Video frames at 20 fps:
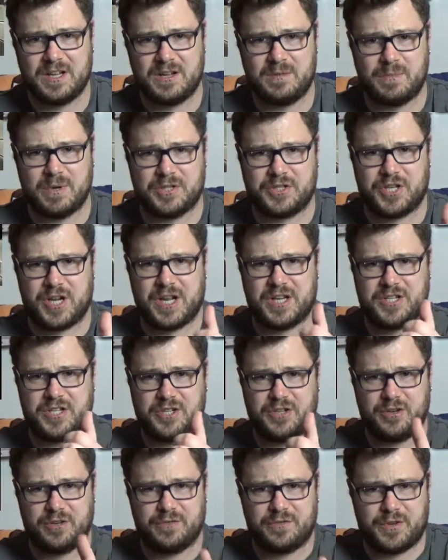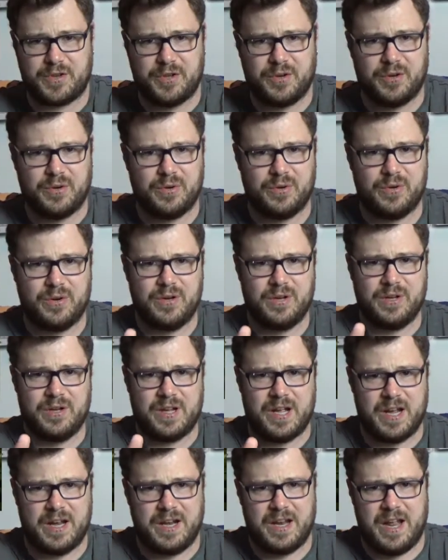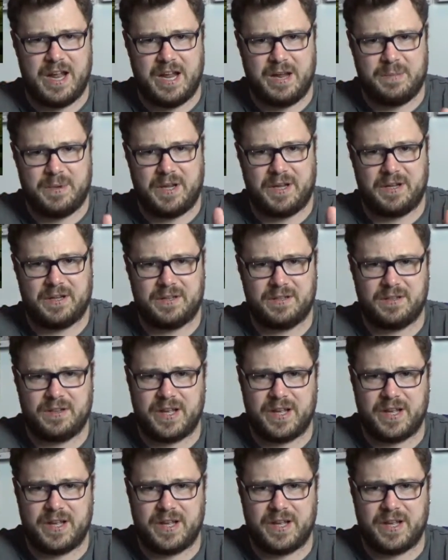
but changing your view and aiming